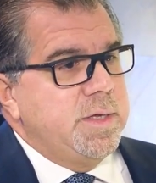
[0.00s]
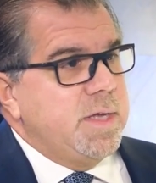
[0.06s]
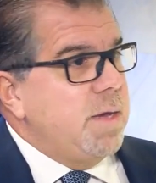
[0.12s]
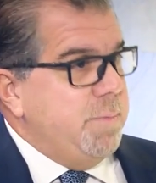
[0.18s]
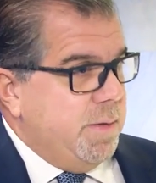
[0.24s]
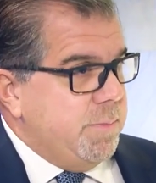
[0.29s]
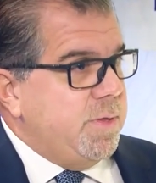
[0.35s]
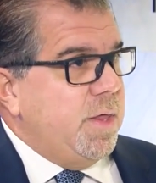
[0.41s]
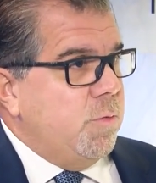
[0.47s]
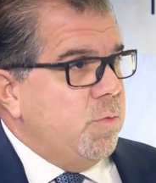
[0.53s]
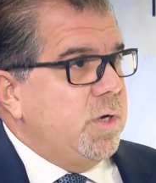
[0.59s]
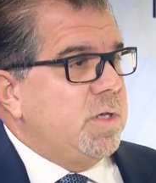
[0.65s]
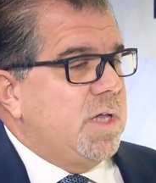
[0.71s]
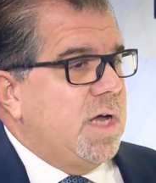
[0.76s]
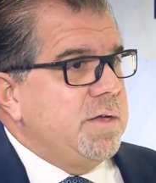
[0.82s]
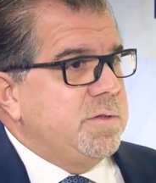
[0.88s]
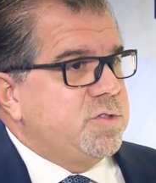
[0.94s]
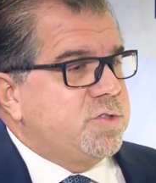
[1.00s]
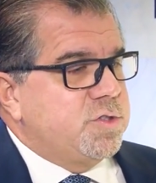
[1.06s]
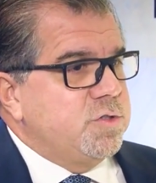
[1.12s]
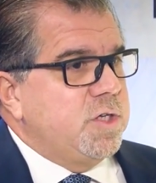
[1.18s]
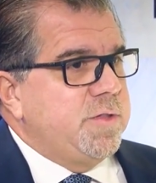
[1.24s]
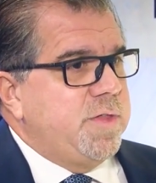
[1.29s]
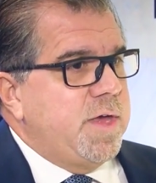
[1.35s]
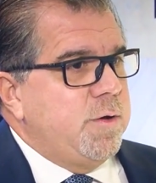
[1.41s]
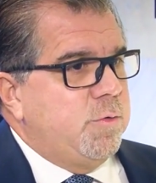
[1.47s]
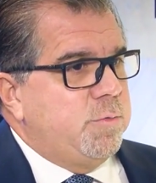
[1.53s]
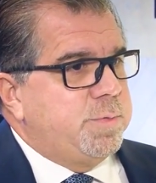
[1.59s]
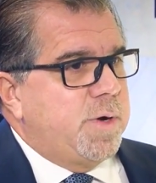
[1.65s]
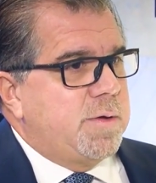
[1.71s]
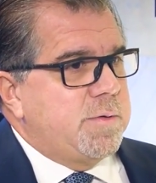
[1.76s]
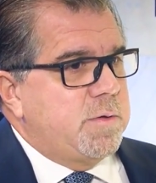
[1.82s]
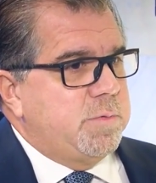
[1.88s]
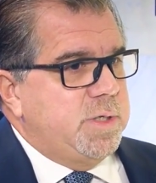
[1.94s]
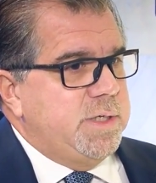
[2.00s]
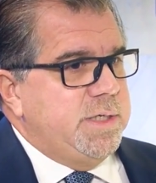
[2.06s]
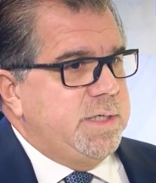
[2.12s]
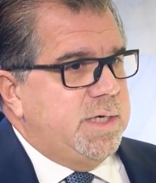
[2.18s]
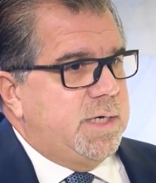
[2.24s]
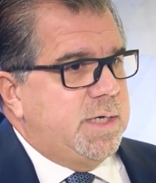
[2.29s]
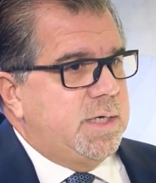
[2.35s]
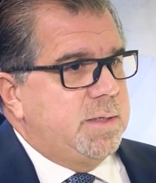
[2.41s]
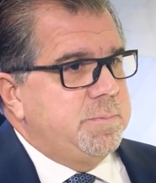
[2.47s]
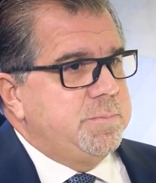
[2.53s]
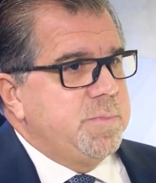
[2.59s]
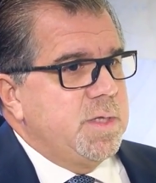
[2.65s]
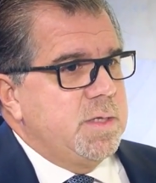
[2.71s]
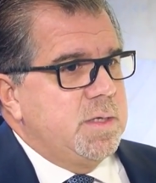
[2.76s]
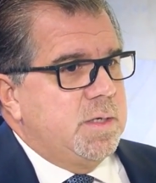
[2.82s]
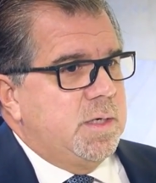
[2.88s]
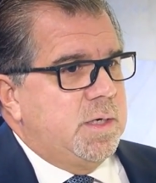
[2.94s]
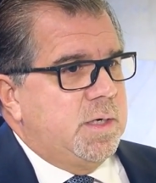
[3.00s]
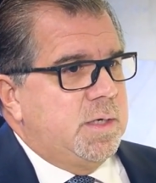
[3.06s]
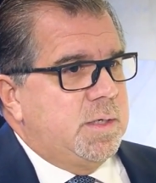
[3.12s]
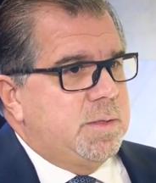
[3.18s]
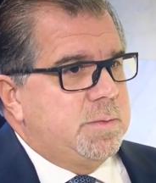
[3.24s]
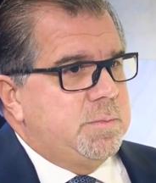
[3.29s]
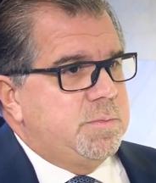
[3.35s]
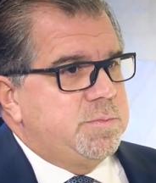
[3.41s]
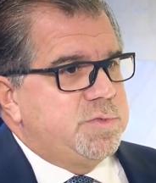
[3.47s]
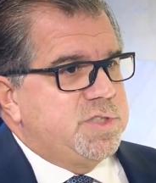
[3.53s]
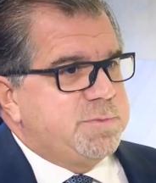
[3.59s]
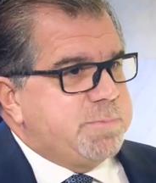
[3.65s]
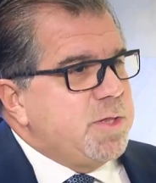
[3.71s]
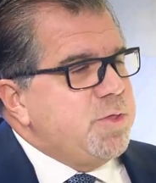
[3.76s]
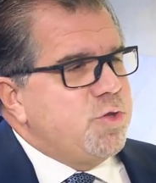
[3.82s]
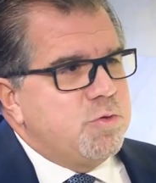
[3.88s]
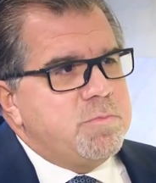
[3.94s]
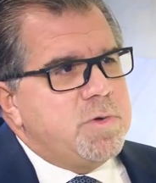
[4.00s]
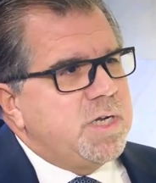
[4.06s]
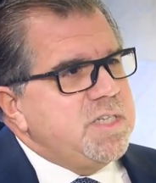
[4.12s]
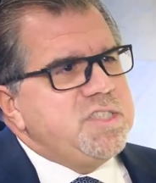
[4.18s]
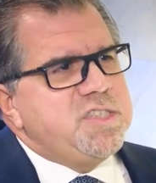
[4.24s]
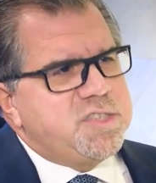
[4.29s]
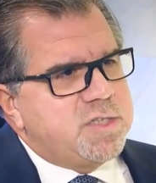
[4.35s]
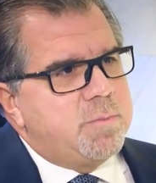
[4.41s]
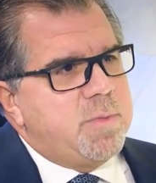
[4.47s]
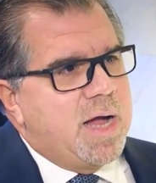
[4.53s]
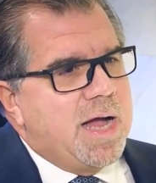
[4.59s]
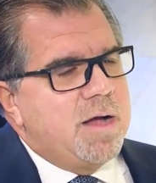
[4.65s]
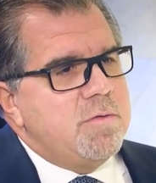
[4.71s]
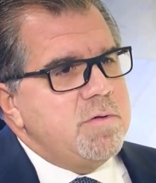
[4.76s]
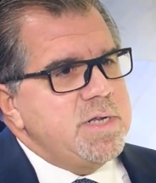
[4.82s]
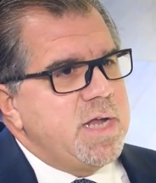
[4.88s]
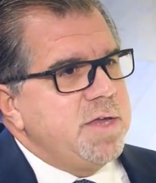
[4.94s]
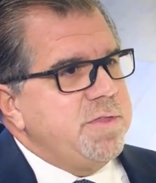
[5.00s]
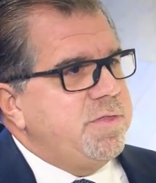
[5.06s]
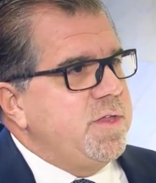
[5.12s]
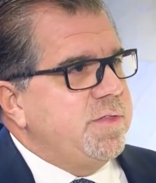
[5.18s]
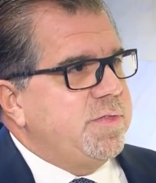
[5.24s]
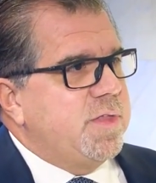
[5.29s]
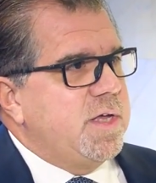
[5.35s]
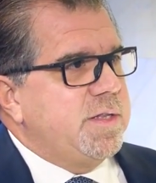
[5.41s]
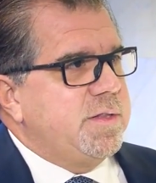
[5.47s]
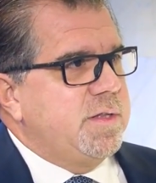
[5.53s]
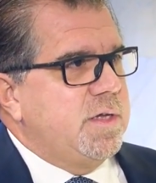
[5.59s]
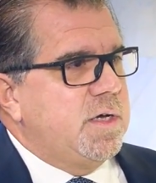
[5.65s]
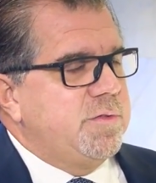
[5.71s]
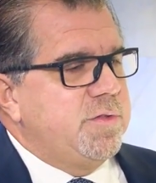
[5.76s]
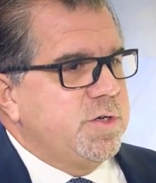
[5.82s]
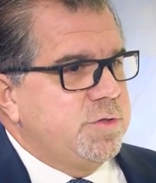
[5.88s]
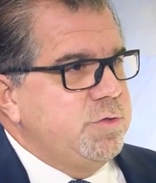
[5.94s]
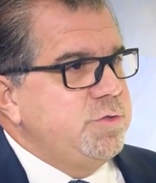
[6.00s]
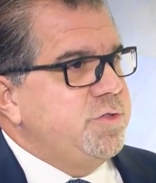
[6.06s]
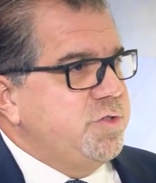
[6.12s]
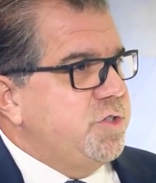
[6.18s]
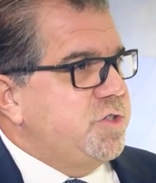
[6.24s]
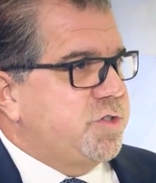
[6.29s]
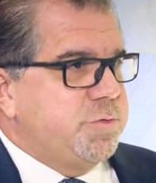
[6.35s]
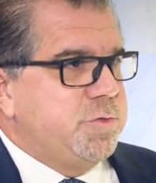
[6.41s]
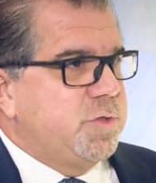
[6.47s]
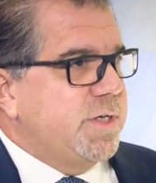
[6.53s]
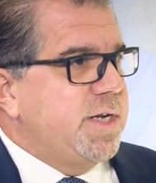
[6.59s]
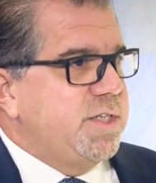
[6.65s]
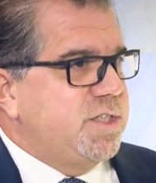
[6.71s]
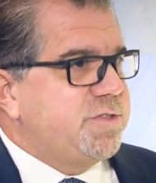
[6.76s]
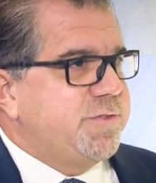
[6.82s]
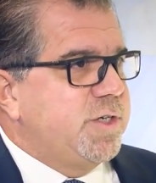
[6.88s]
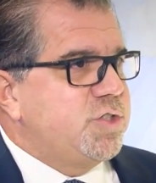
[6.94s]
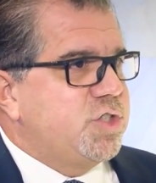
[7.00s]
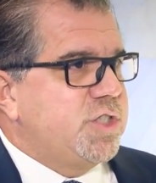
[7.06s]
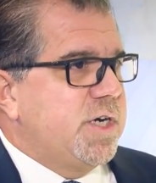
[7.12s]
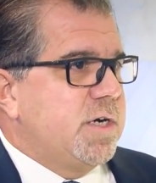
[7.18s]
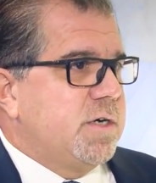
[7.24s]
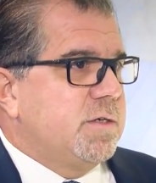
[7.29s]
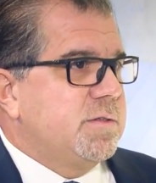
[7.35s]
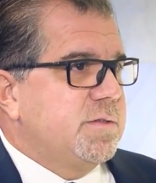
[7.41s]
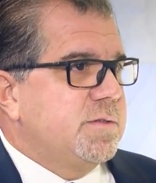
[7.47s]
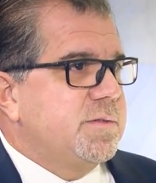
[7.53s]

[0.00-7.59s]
Yeah, maybe they will. Certainly they will probably spend their money somehow, and I think that the cruise industry will get its fair share.